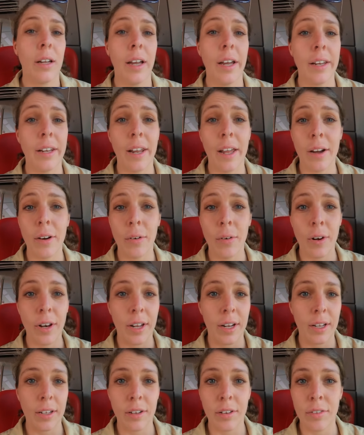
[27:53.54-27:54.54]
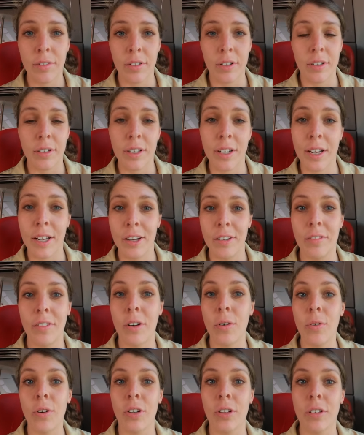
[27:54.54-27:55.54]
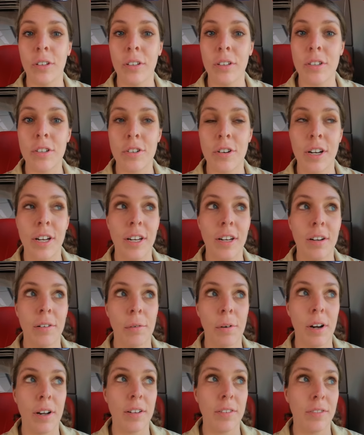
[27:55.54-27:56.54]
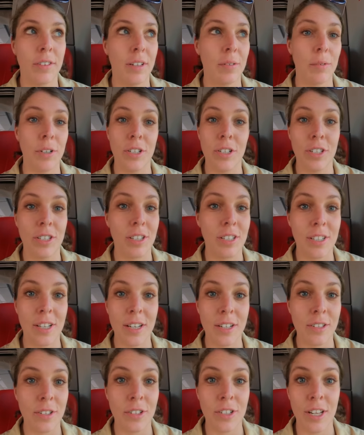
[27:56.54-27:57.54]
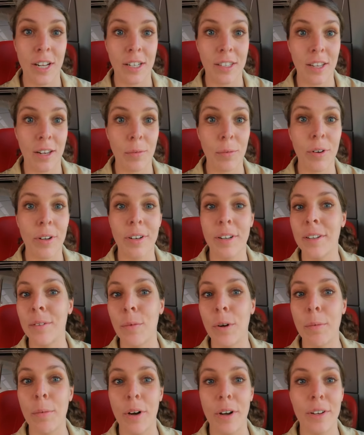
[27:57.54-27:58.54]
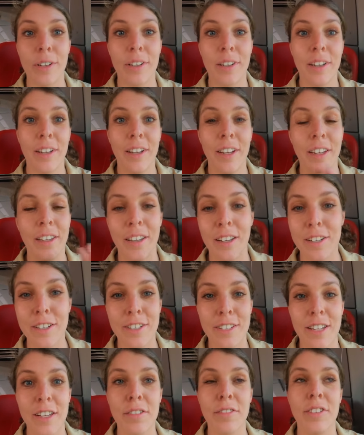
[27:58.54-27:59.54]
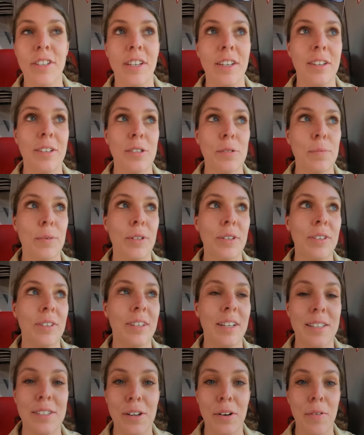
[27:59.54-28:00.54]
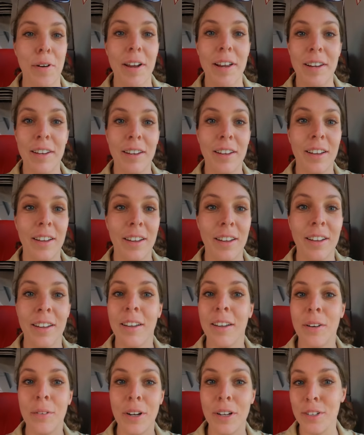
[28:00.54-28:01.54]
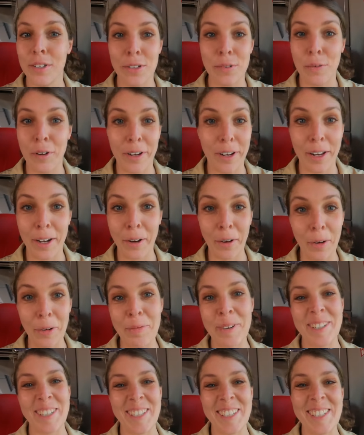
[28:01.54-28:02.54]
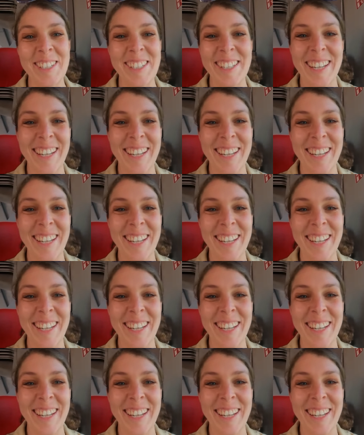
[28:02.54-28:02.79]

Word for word: and now like a different kind of local train arrived and we just decided to take that one and we bought another set of tickets, but that's all right. I just want to get home at this